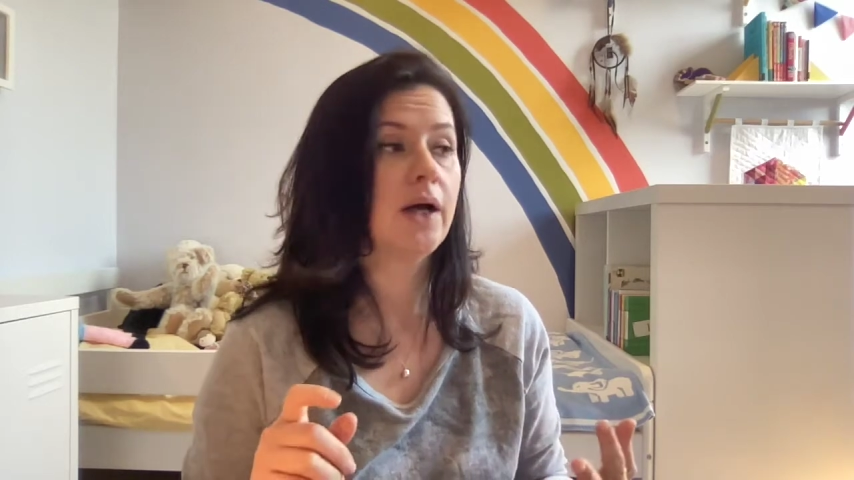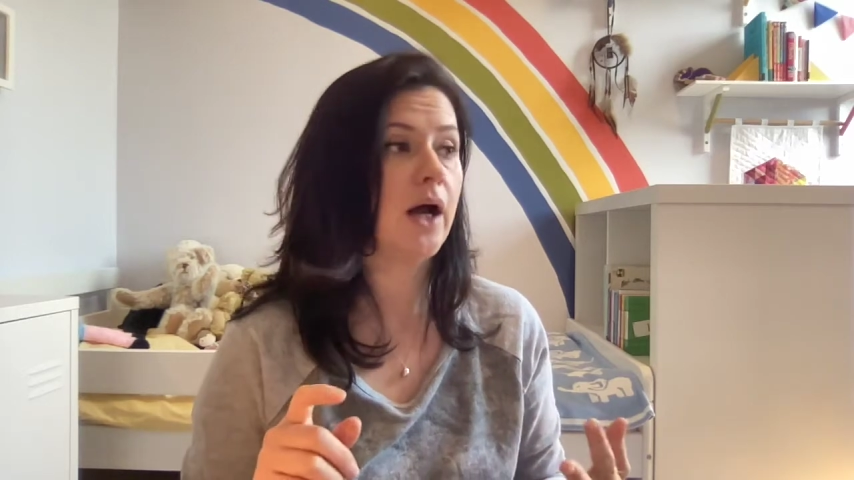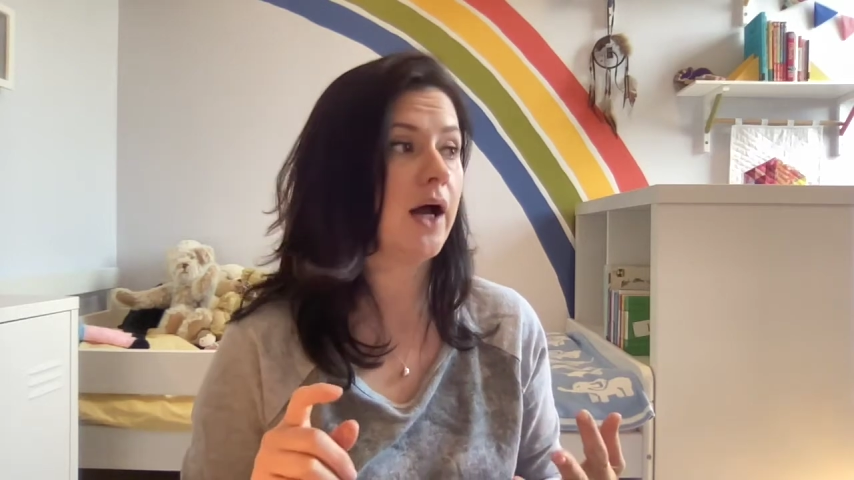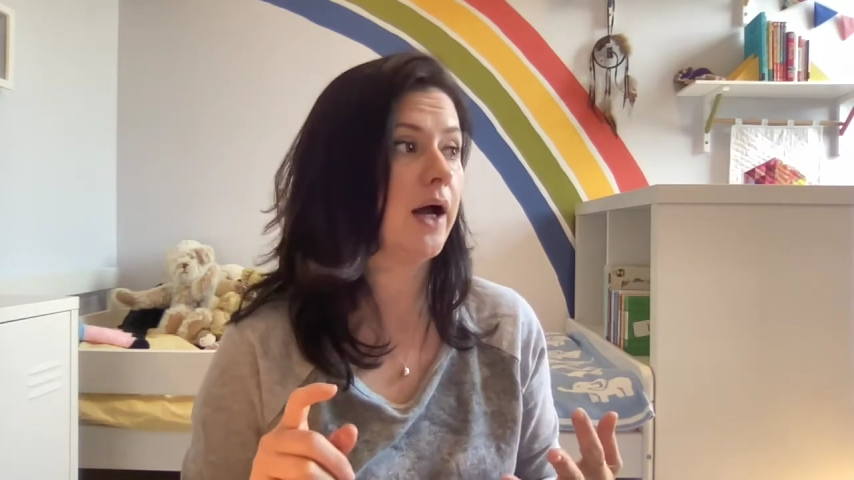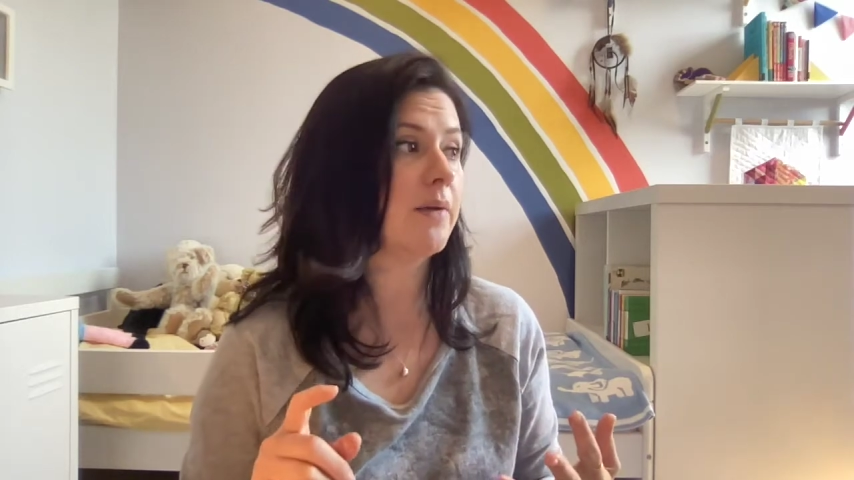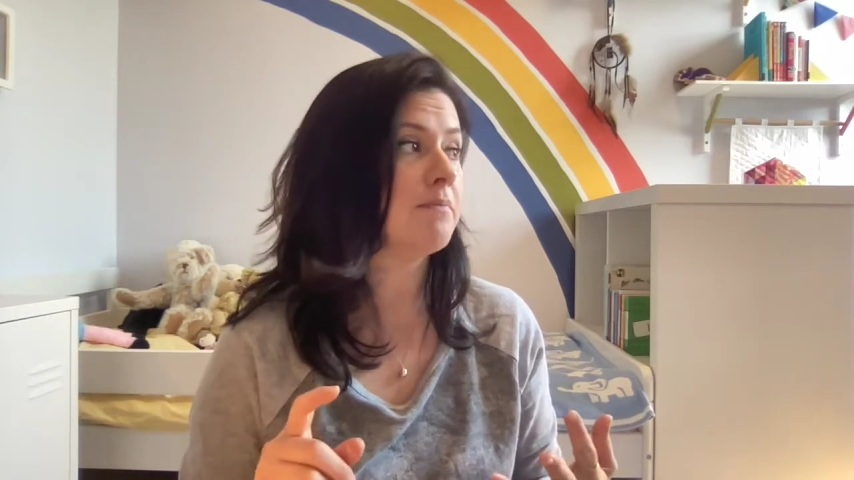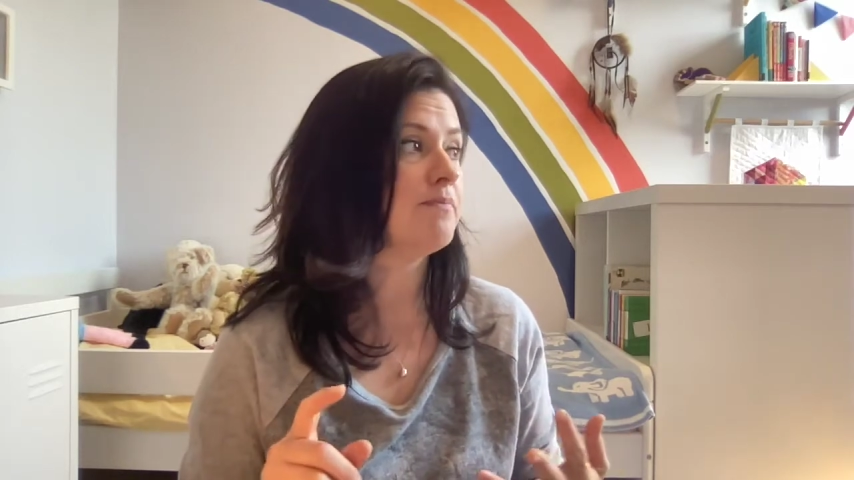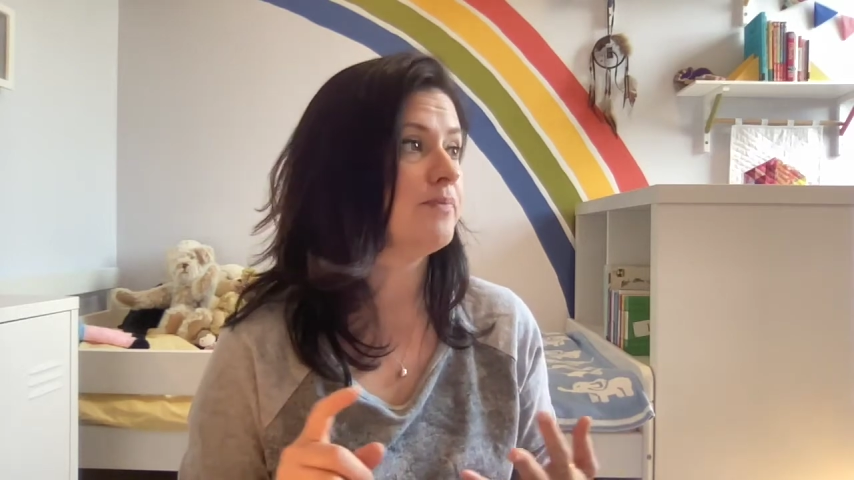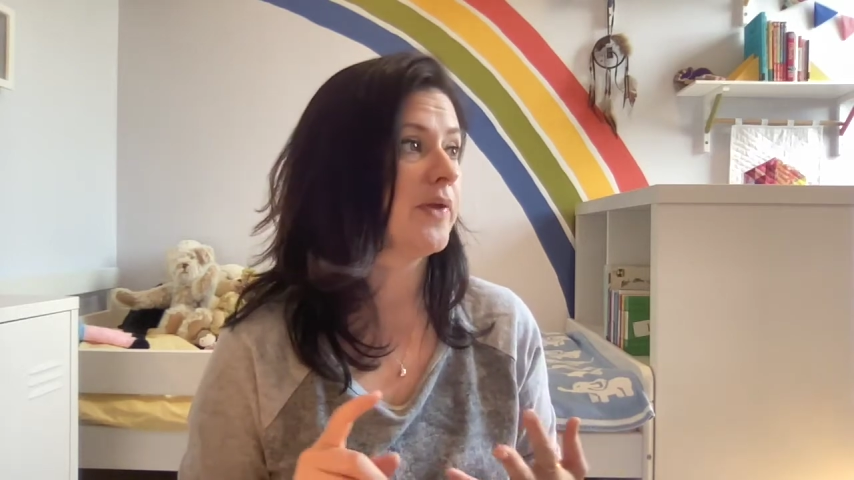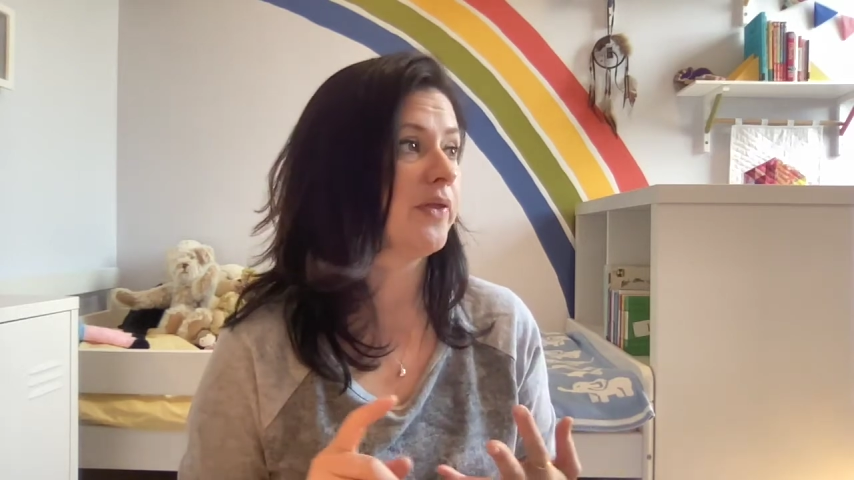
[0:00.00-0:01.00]

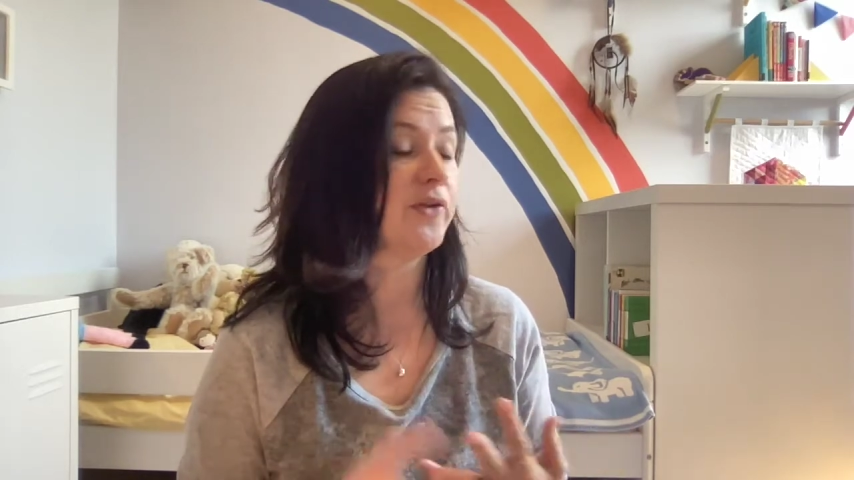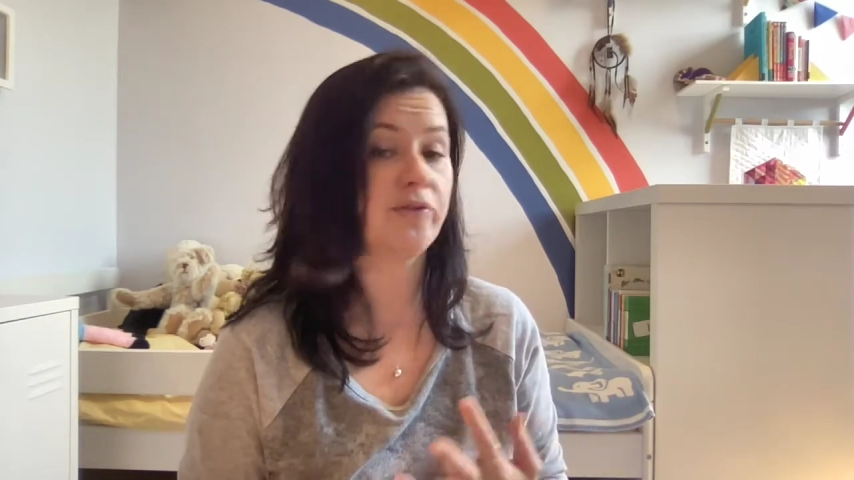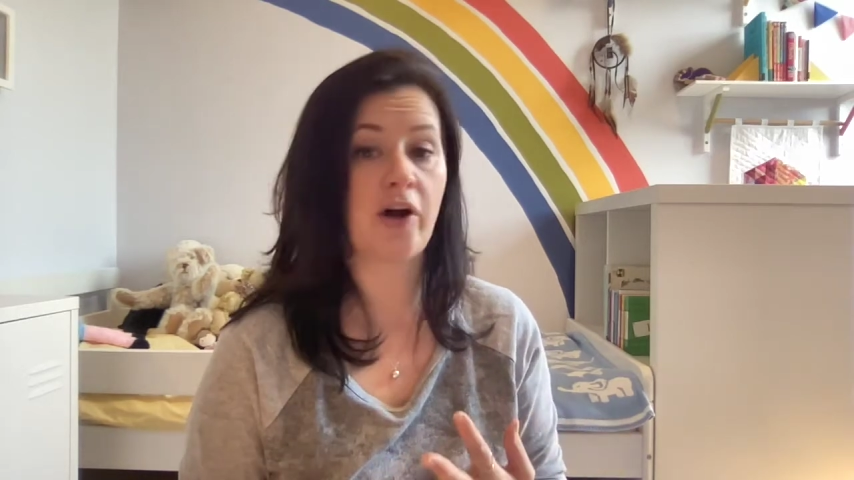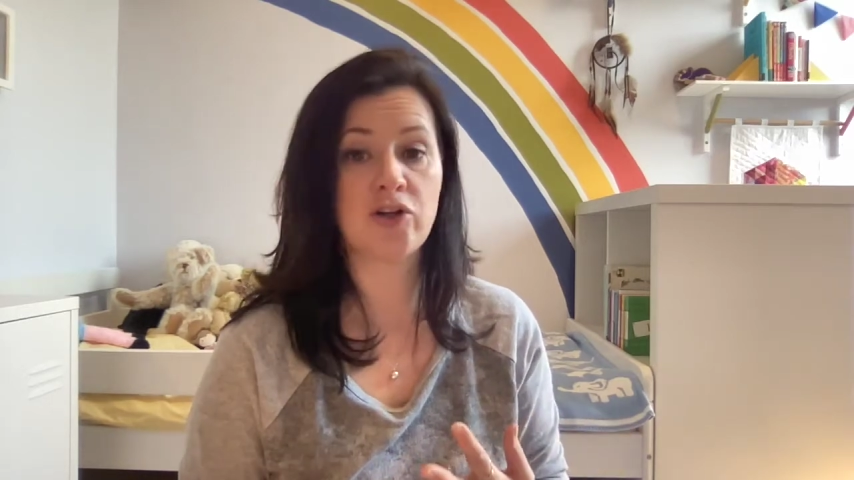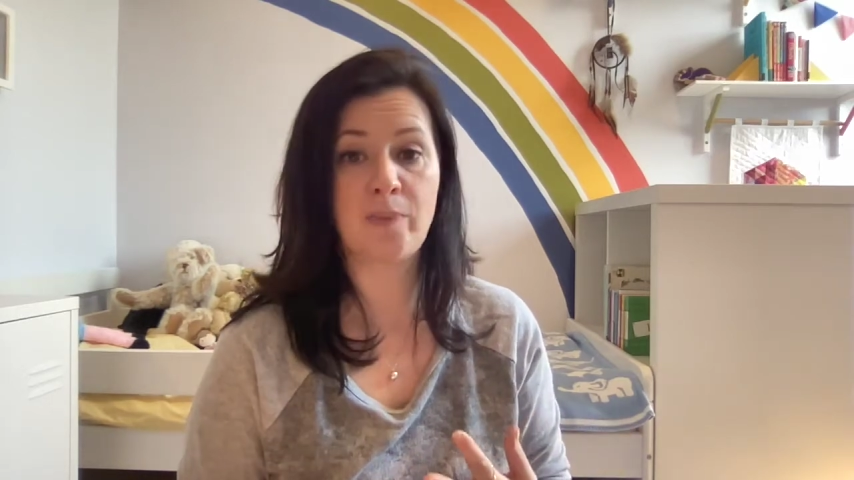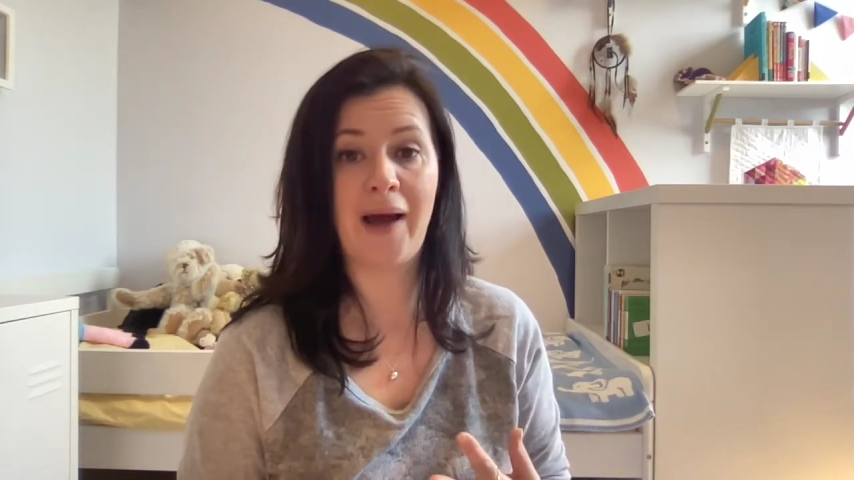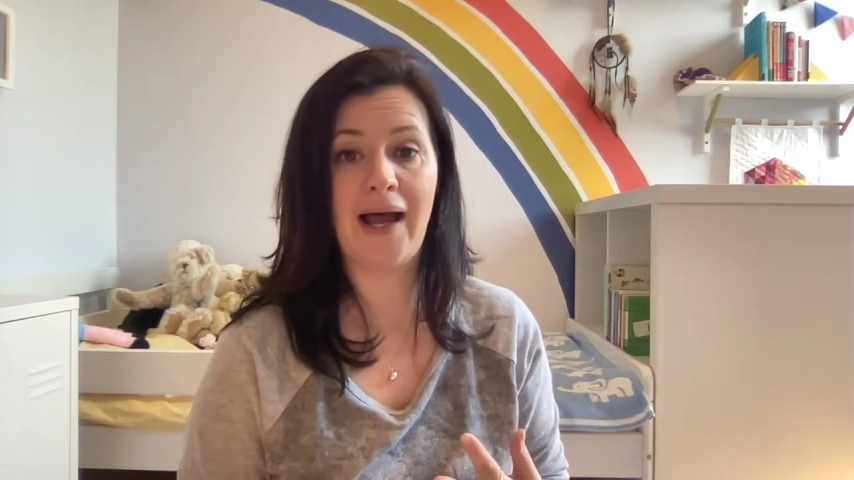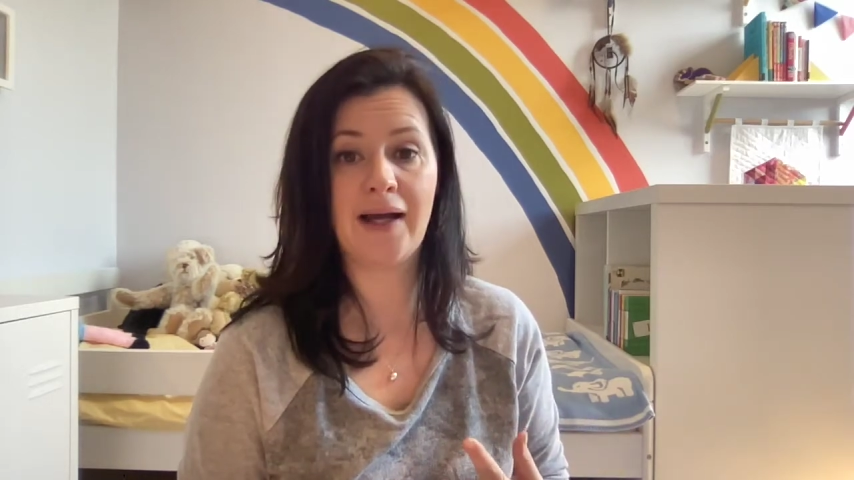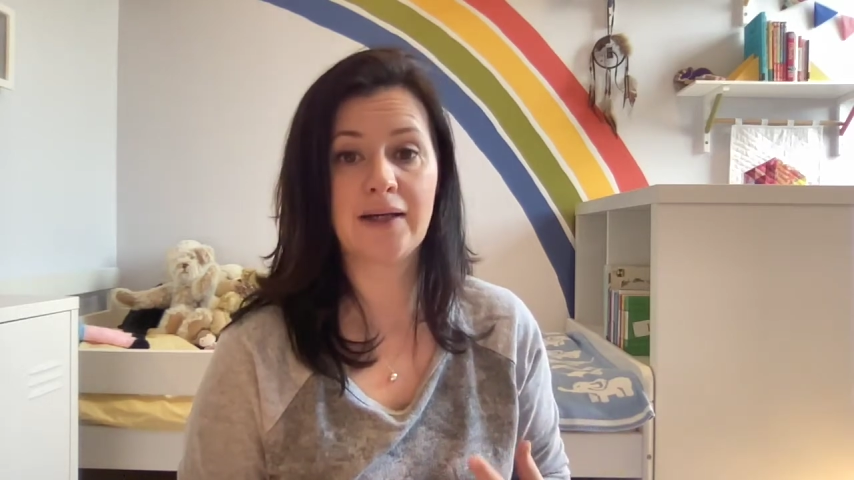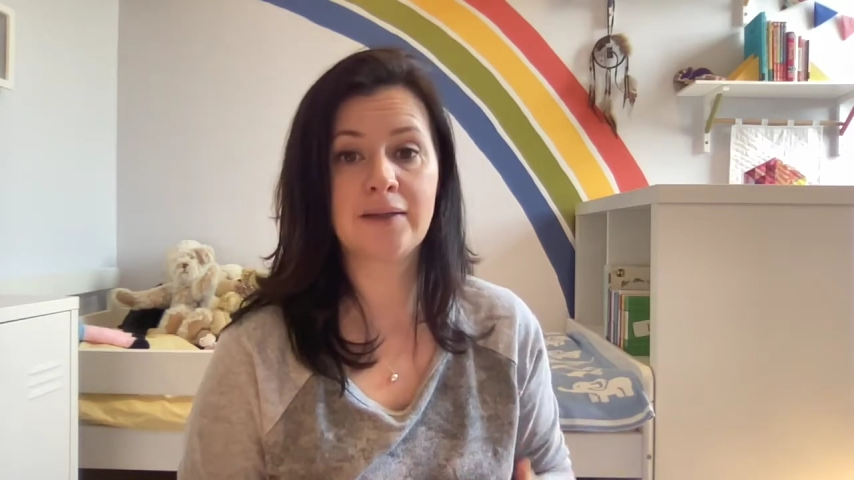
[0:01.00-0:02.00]
the starter
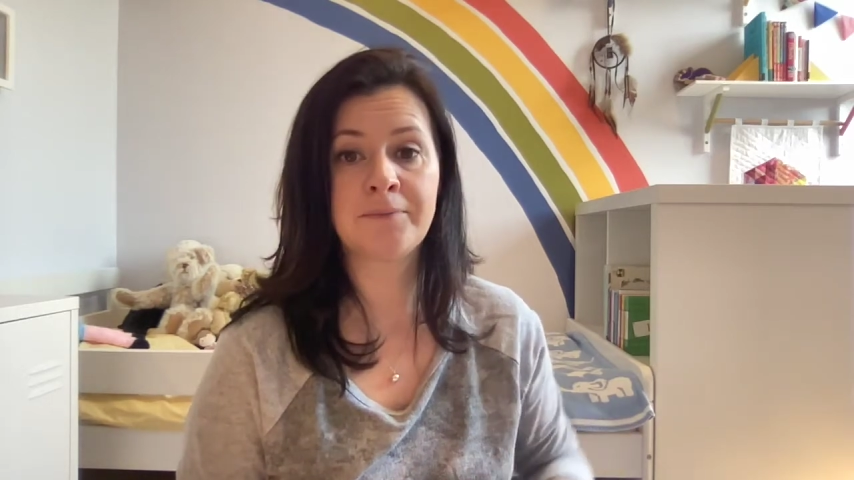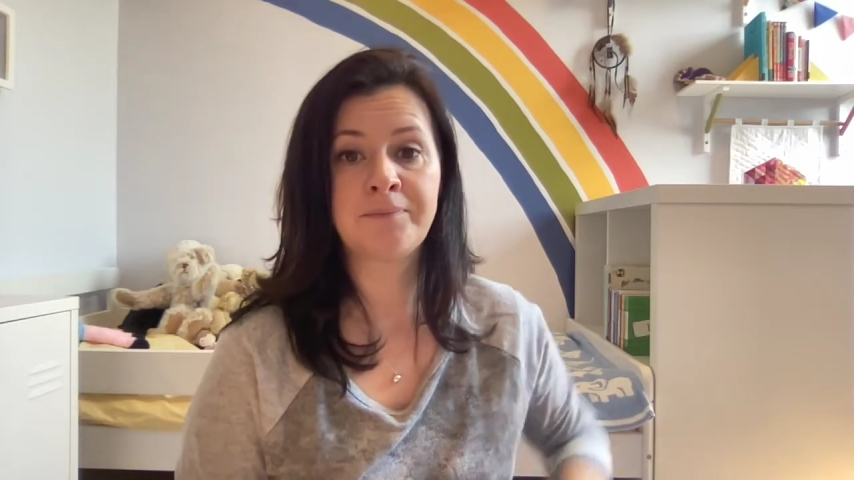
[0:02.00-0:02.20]
pack,